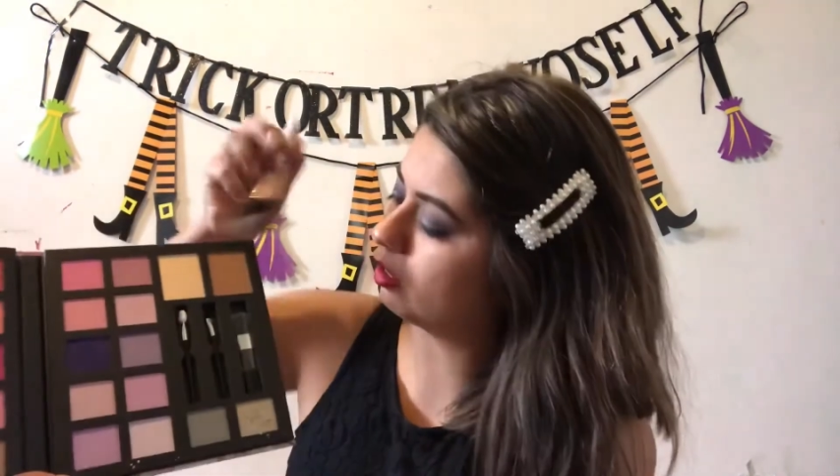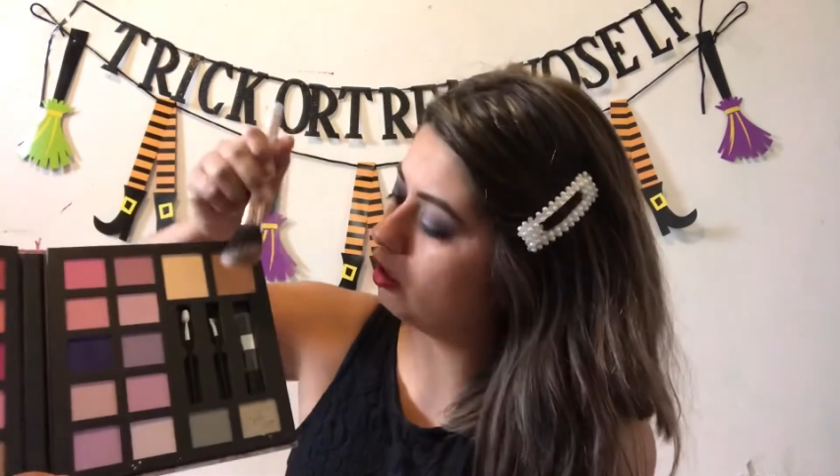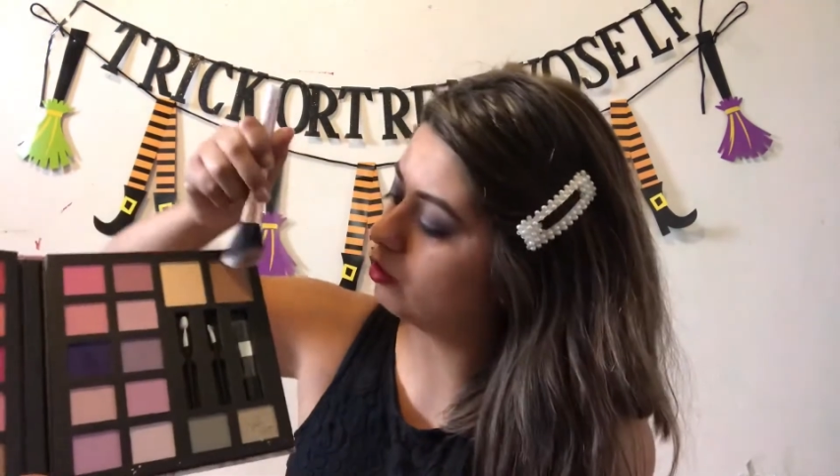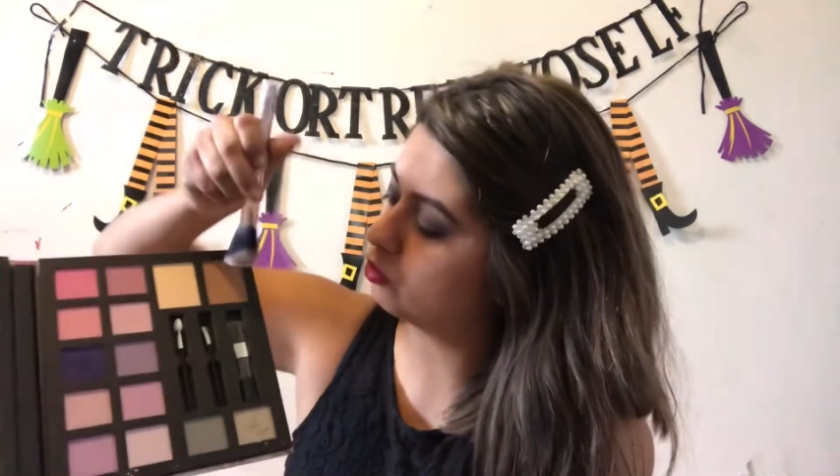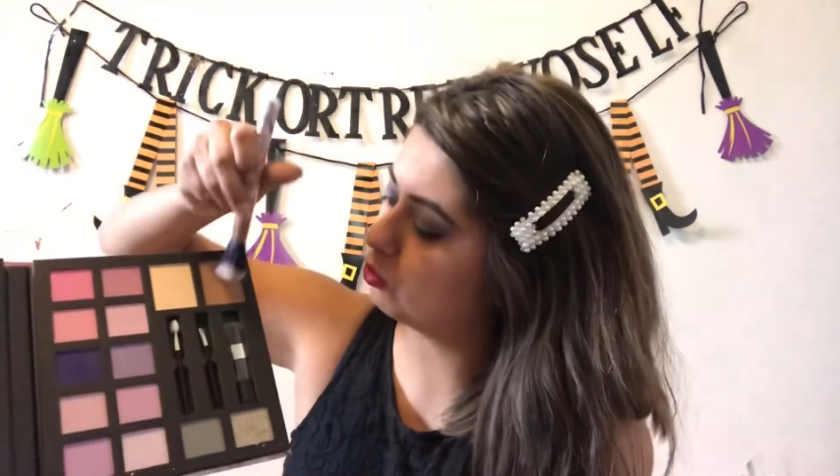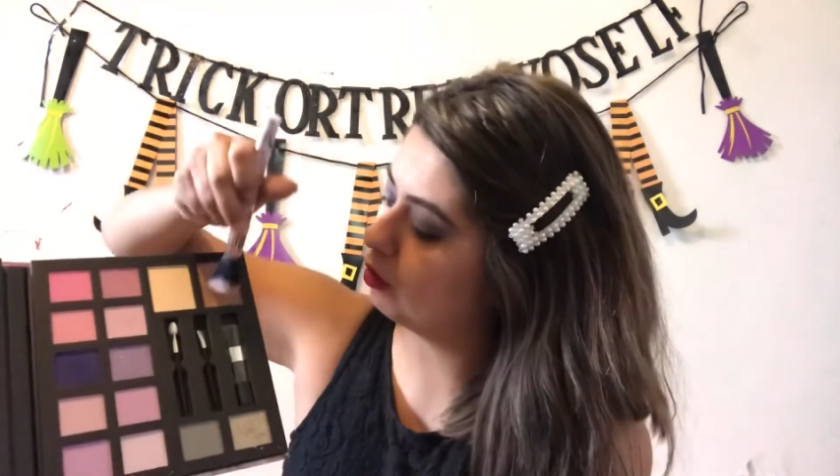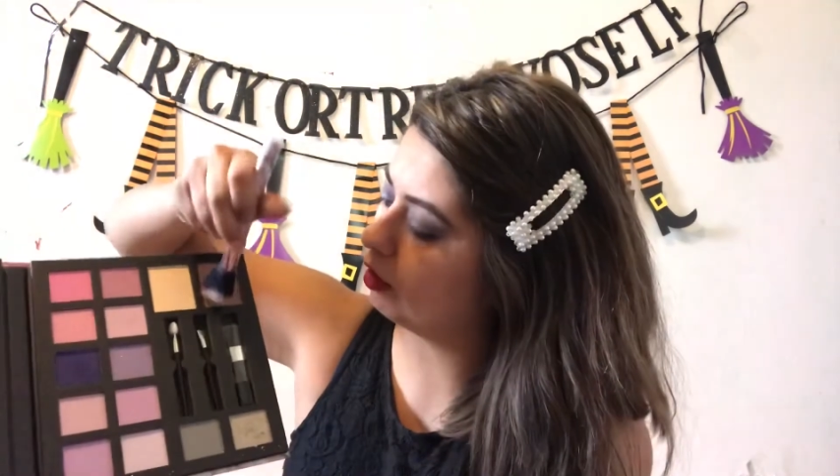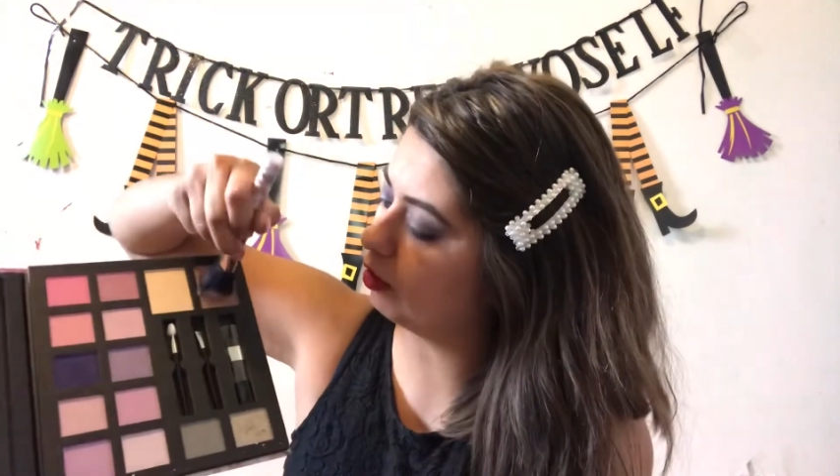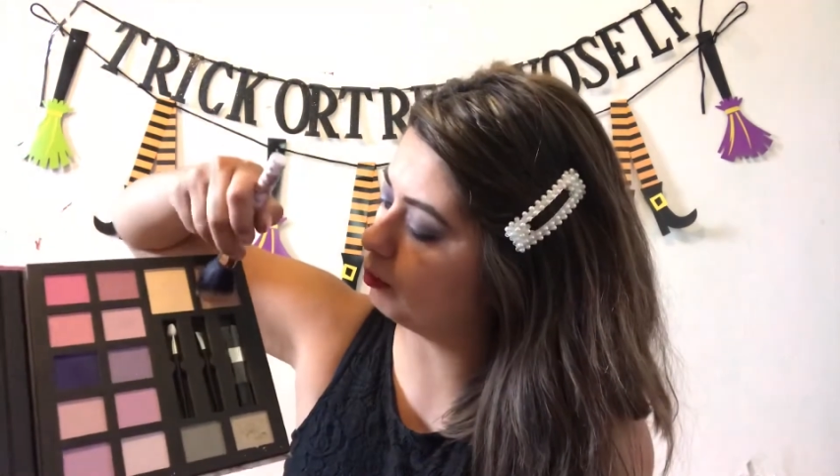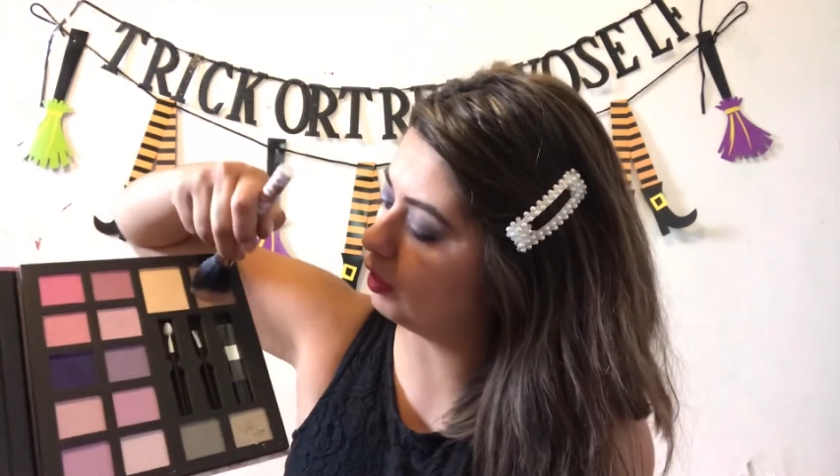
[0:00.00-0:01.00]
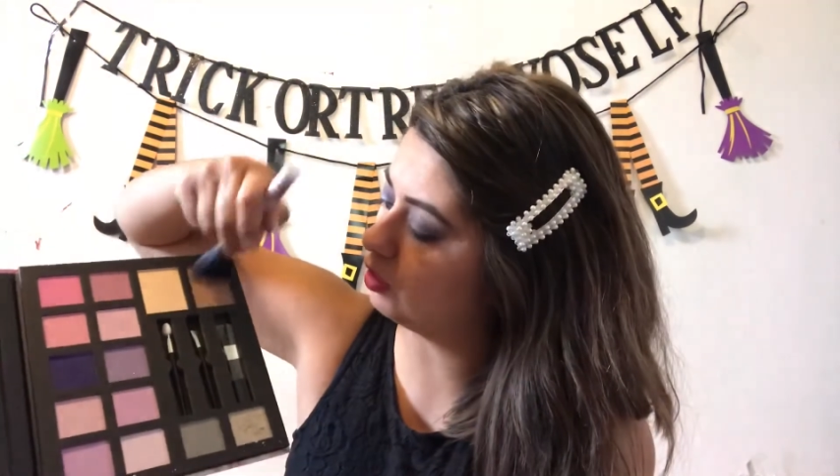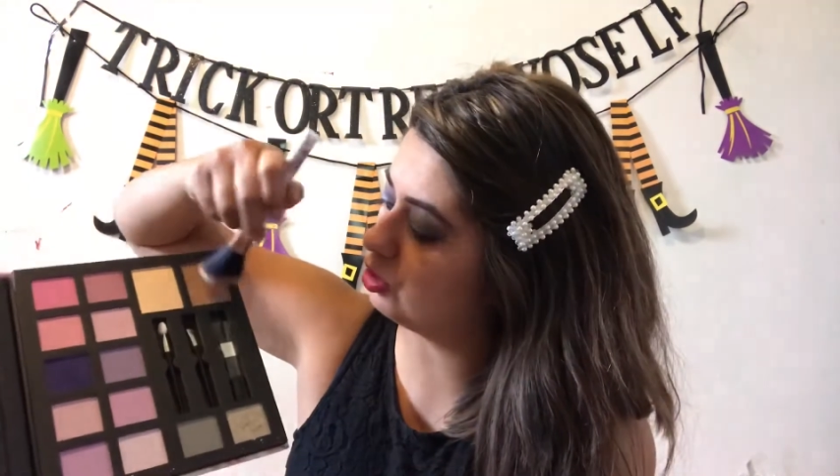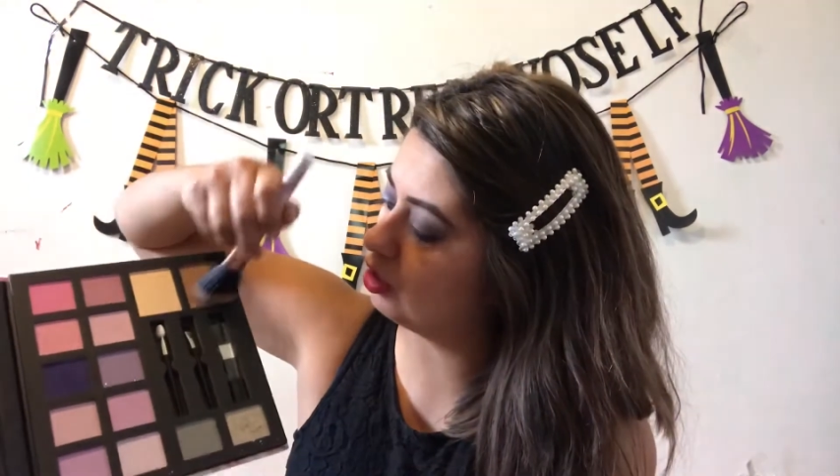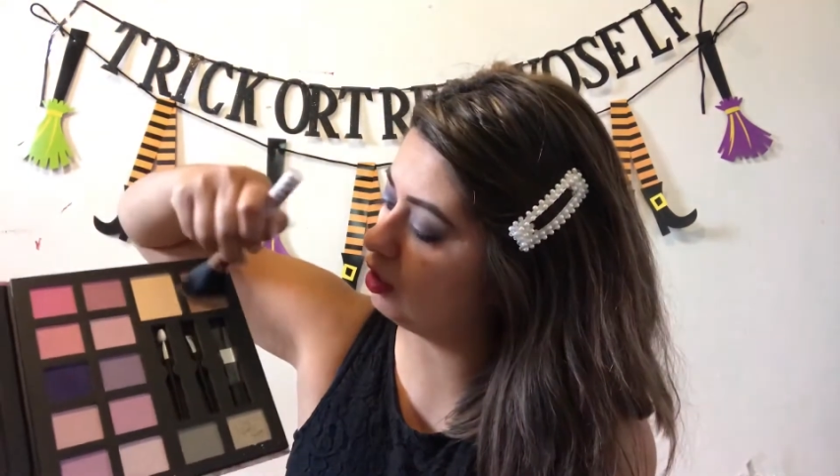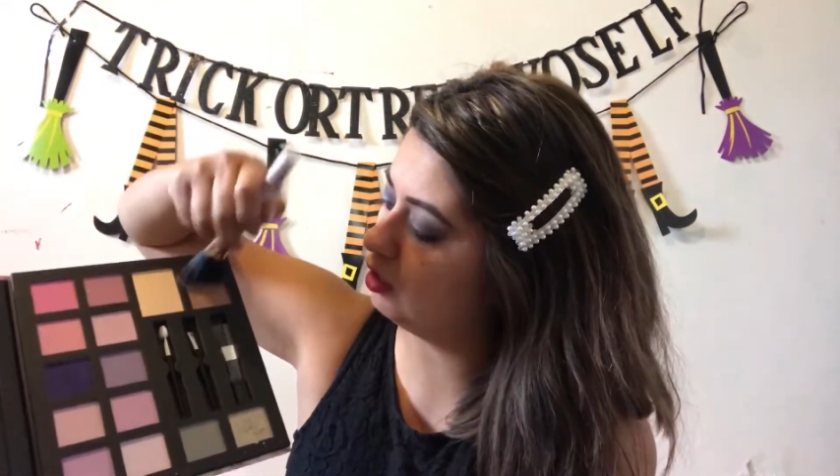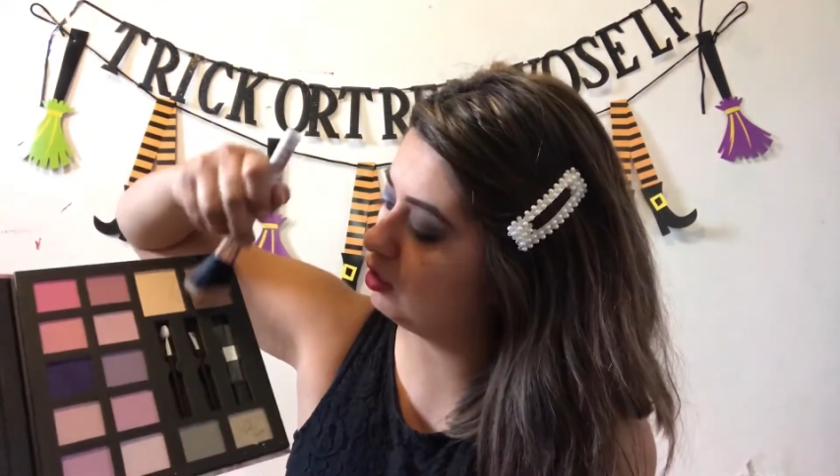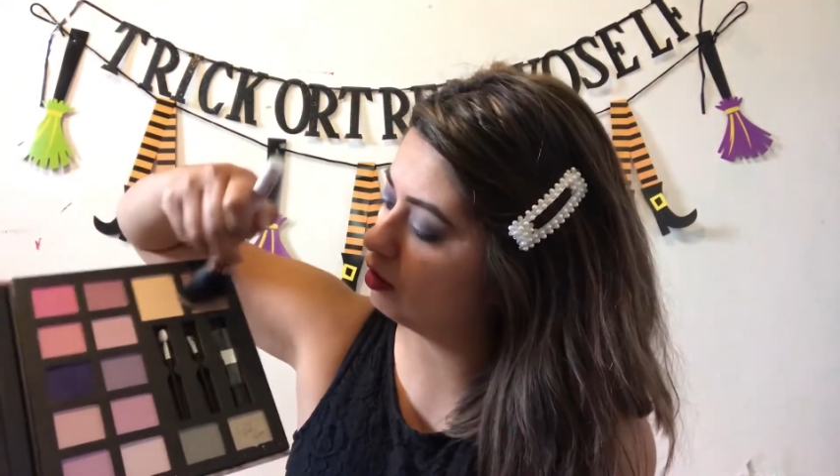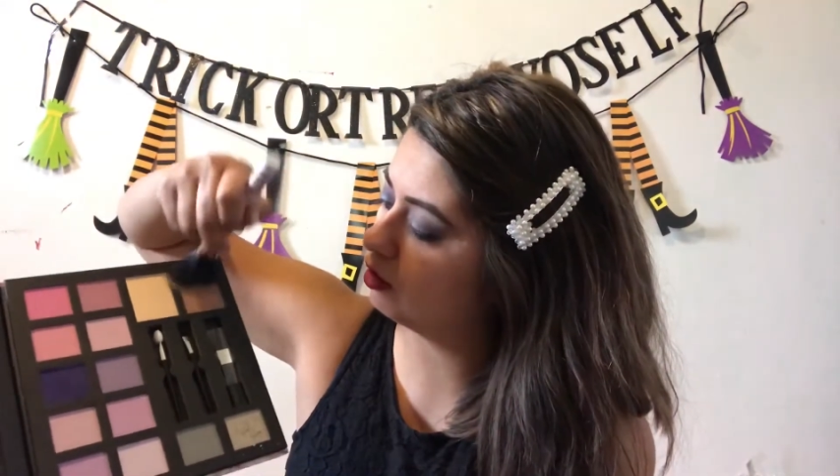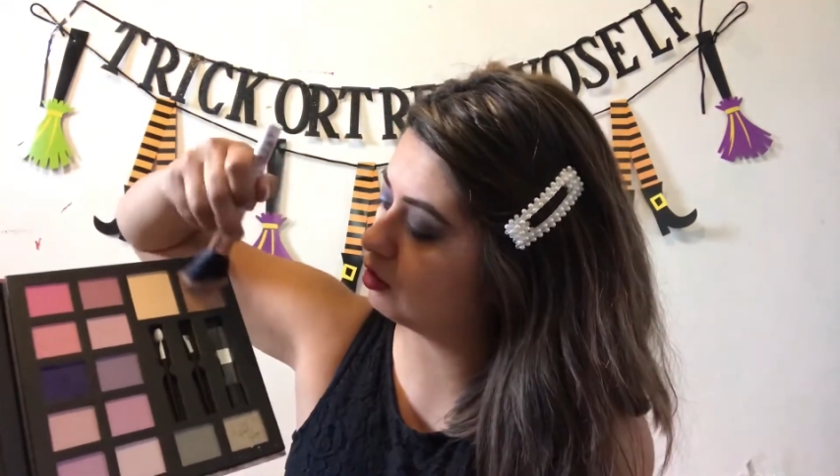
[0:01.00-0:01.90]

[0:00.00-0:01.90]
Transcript: contour on my cheeks